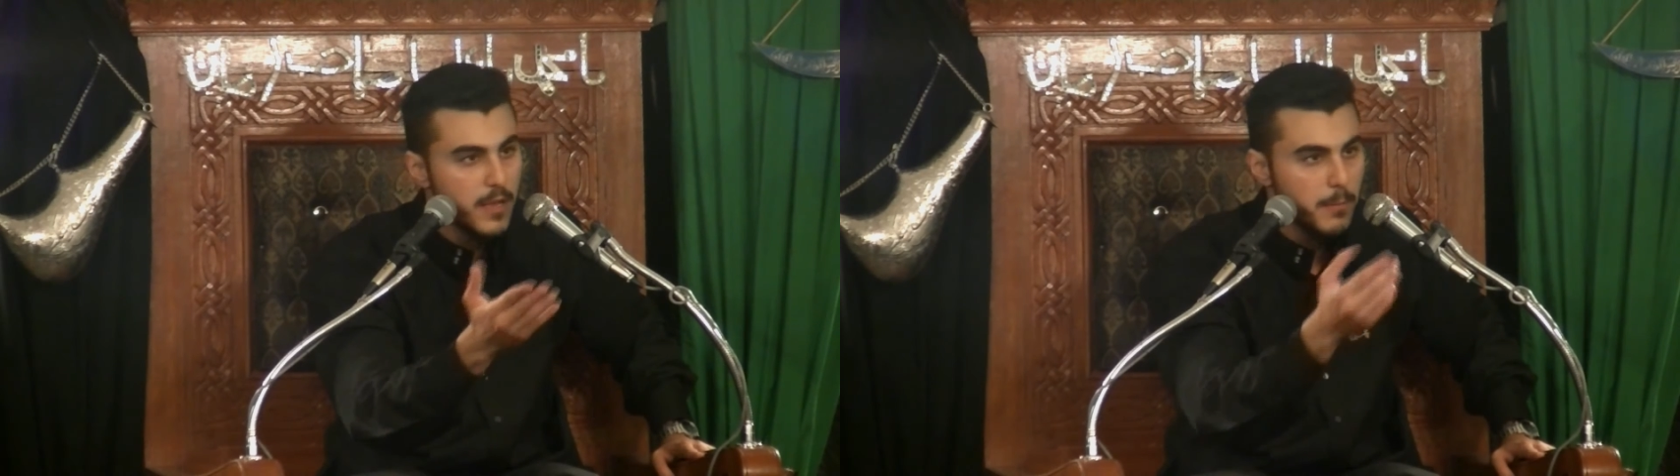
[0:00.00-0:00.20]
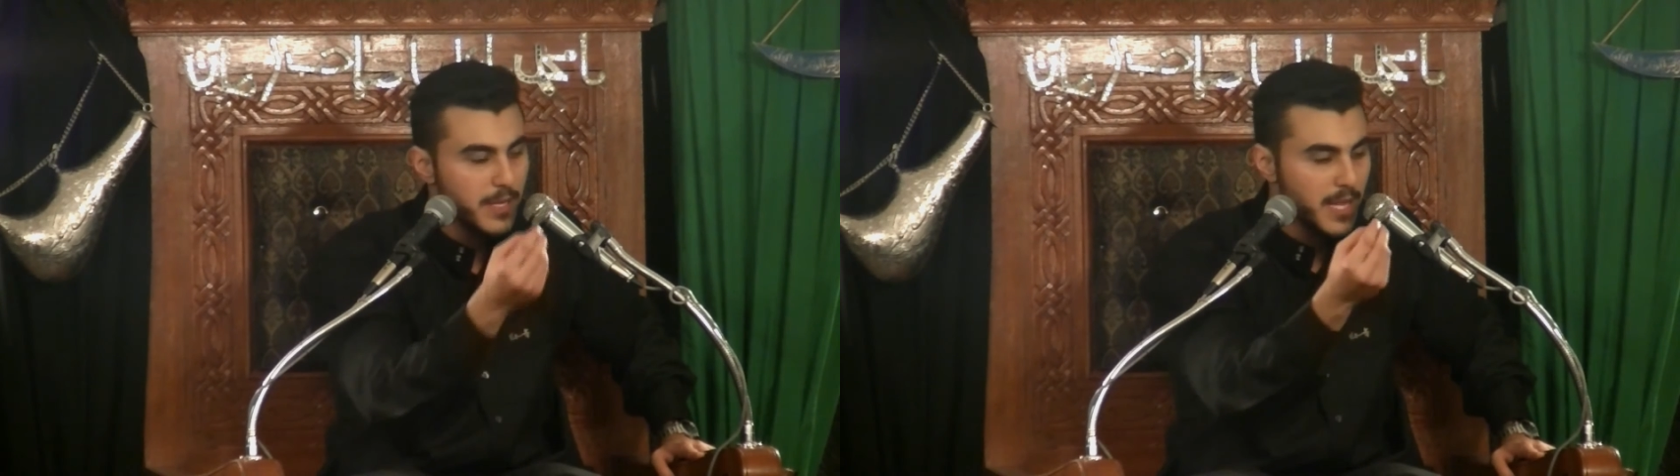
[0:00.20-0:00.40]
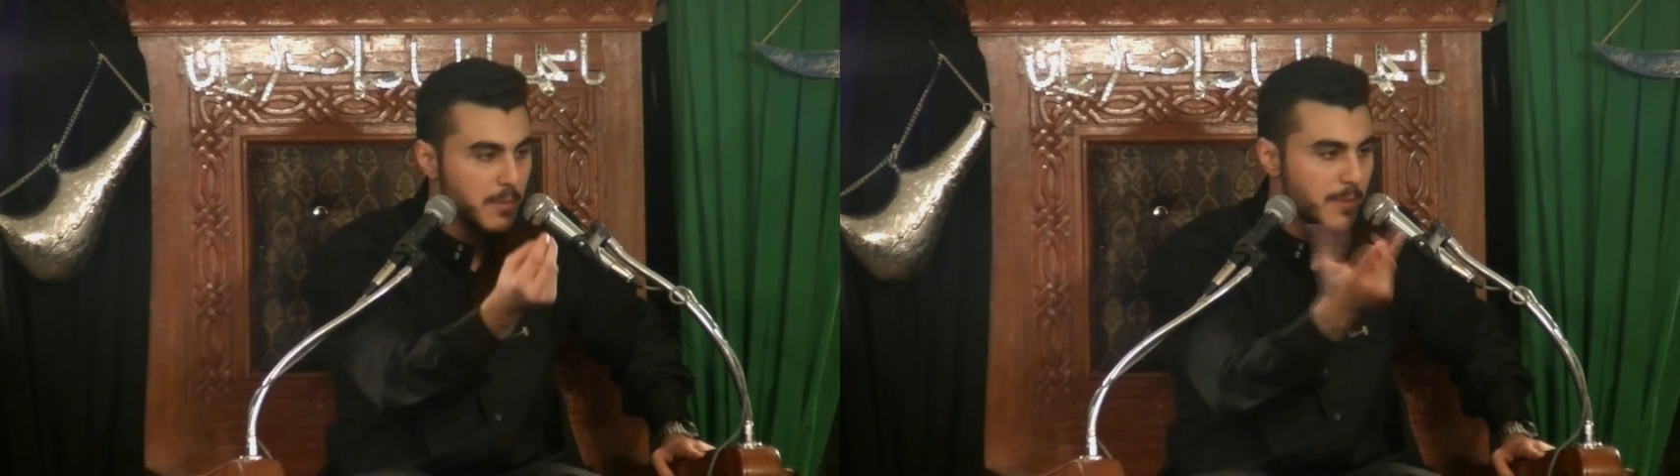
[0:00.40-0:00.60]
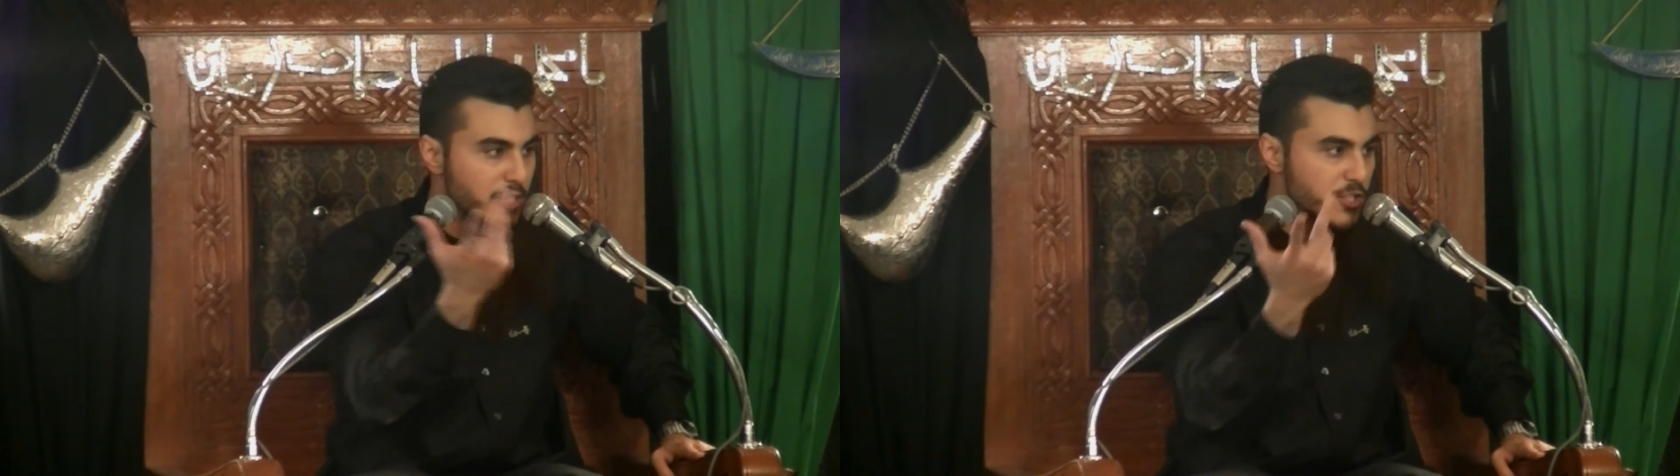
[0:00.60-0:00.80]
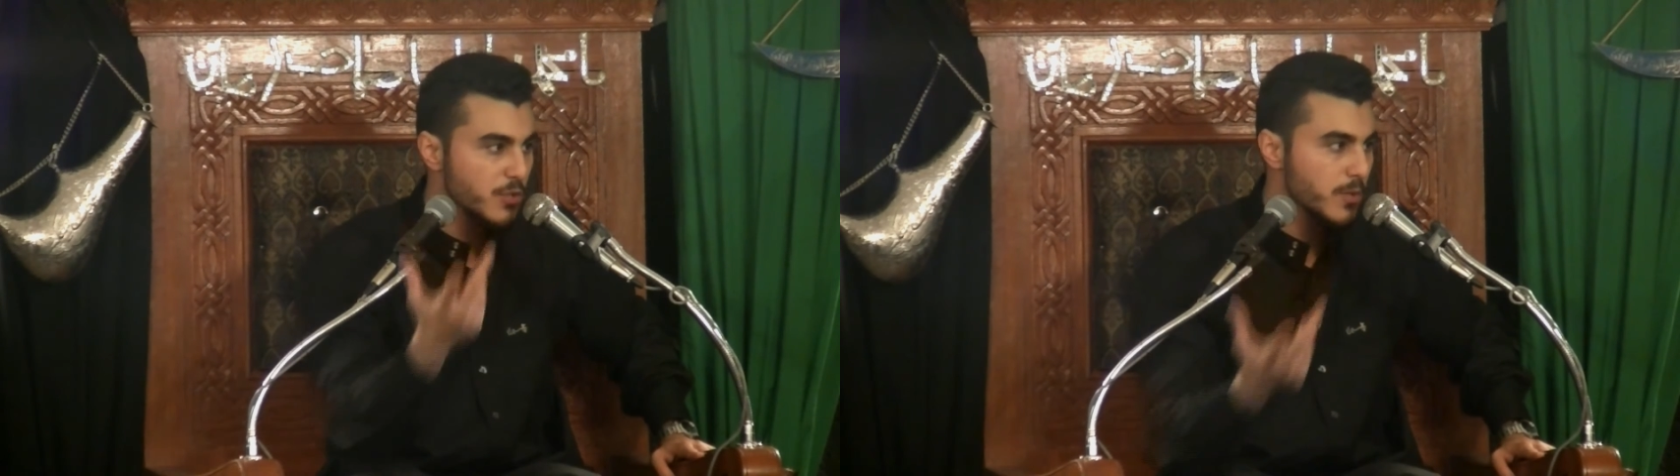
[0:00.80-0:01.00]
but let me
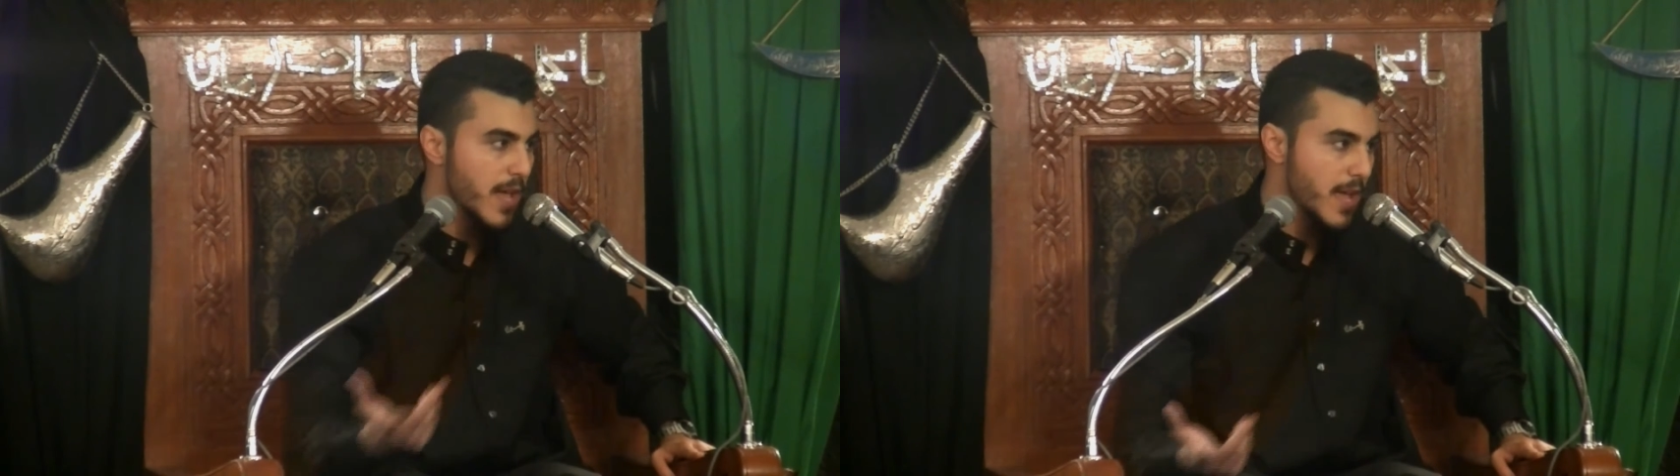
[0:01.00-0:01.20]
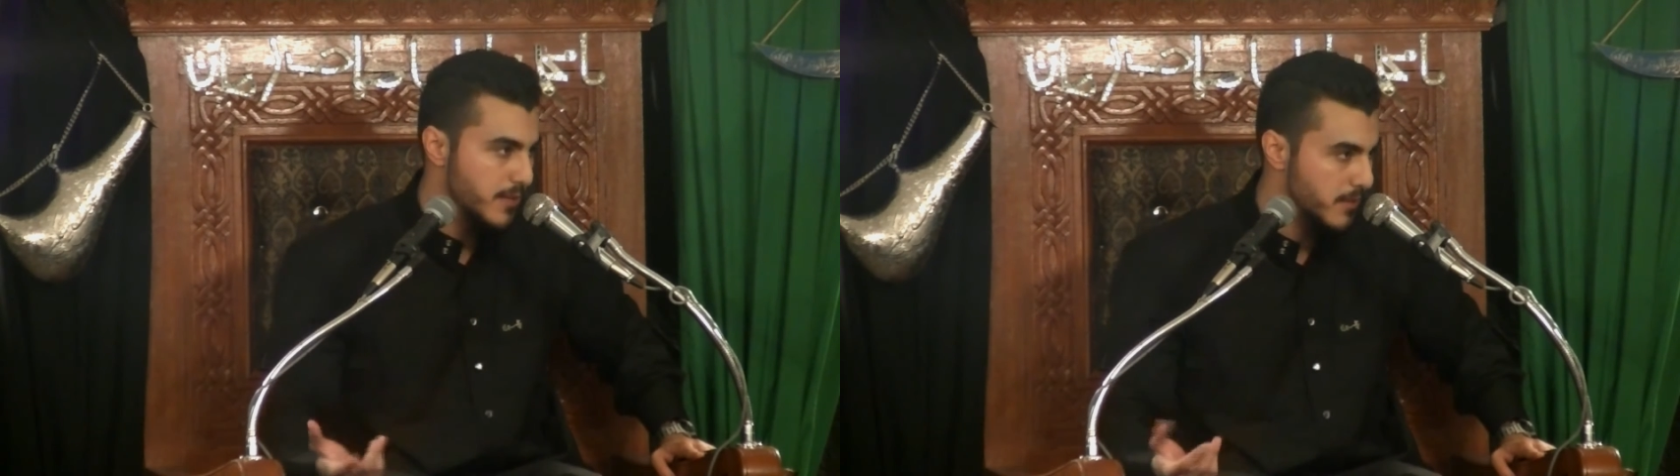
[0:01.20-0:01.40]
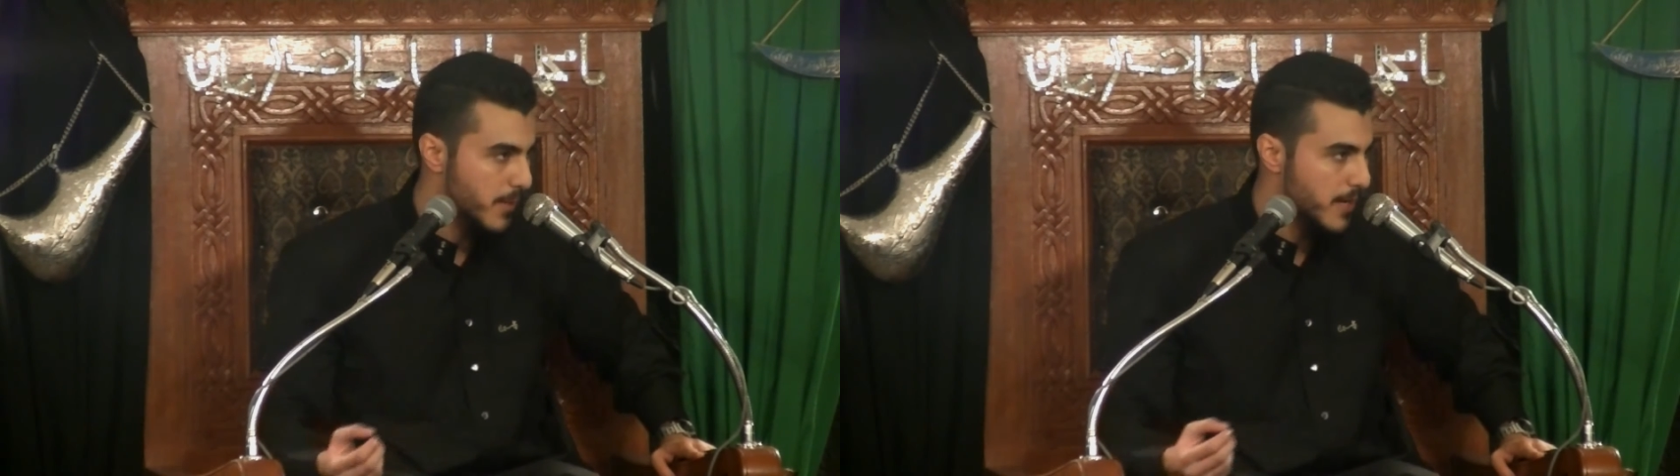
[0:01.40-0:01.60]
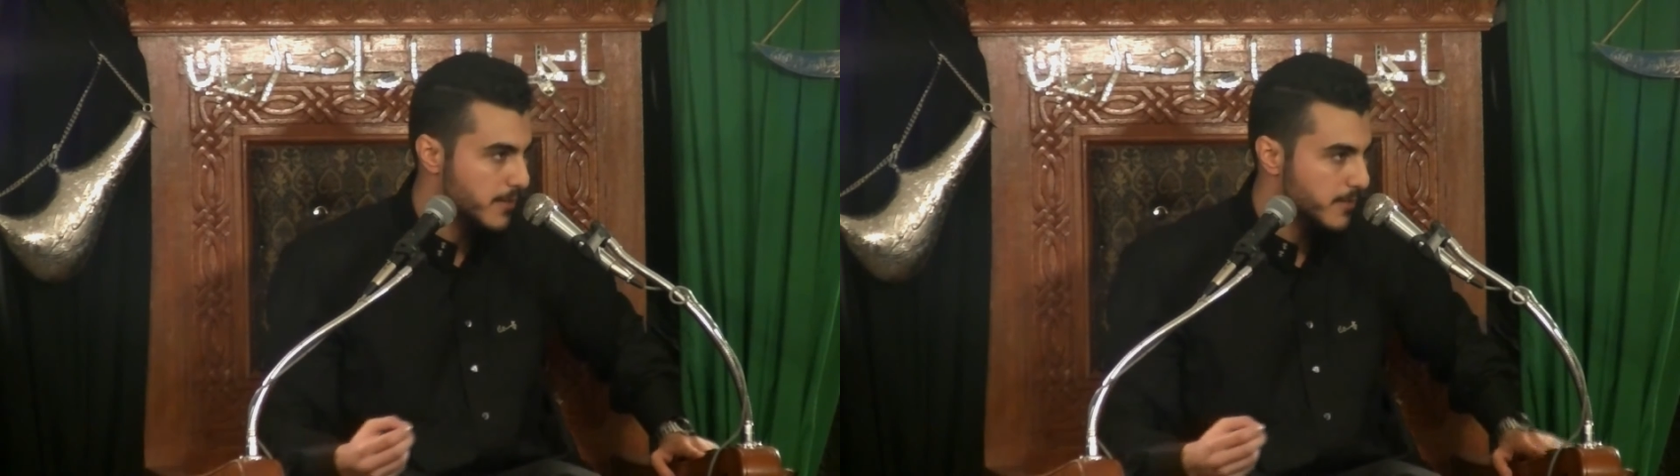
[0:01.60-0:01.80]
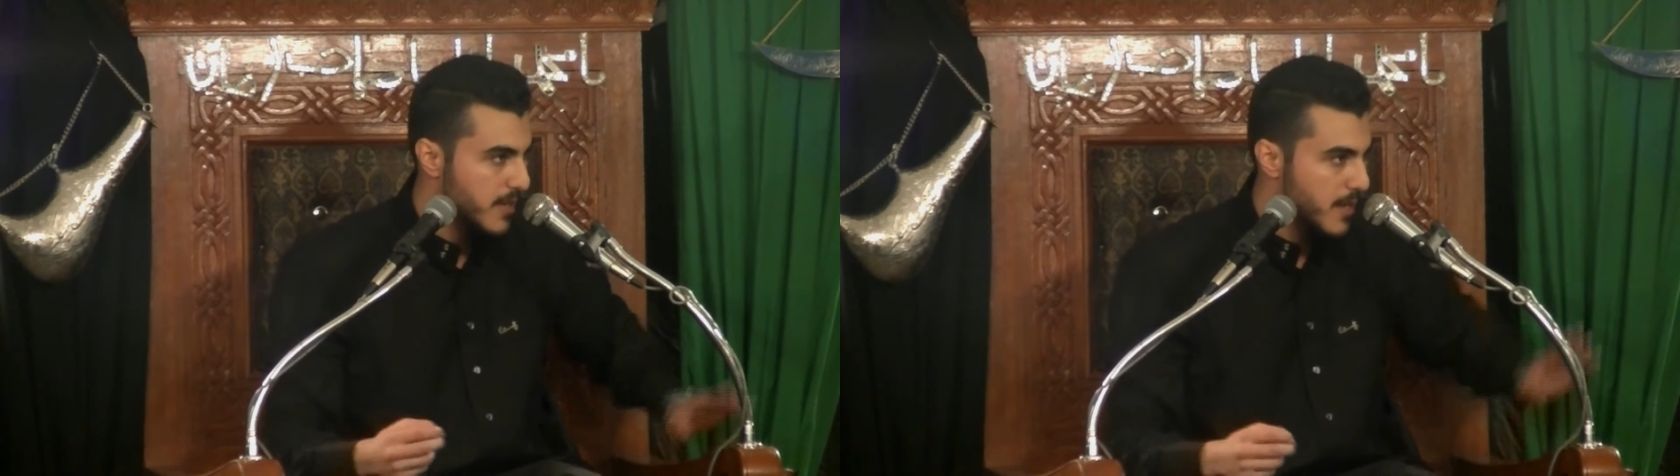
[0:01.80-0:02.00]
mention what I had in mind.